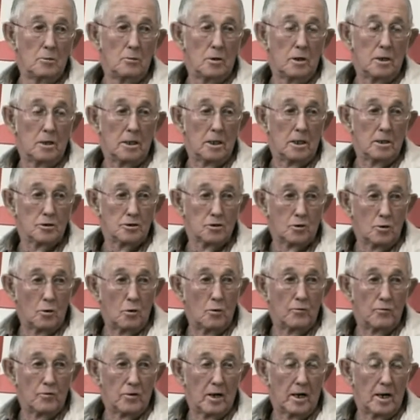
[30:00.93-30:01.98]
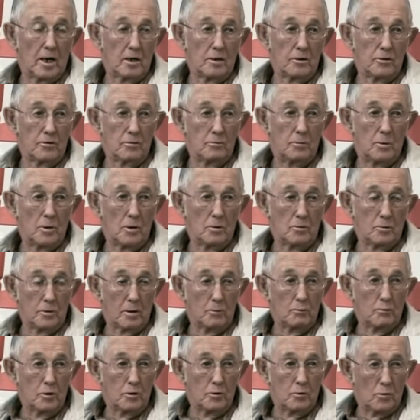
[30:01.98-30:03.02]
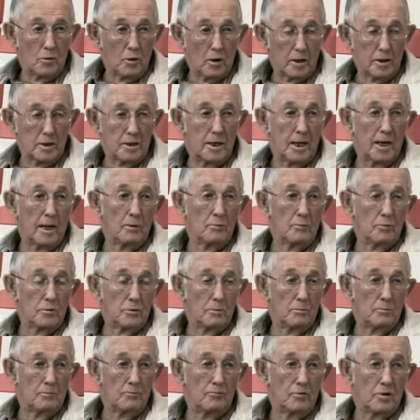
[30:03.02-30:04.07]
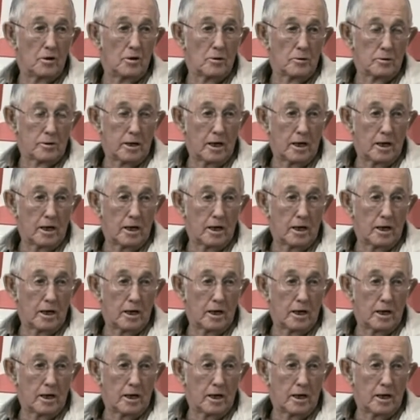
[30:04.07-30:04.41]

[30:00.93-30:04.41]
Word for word: we would let us go over there and leave the boat, and we'd ride down with a fellow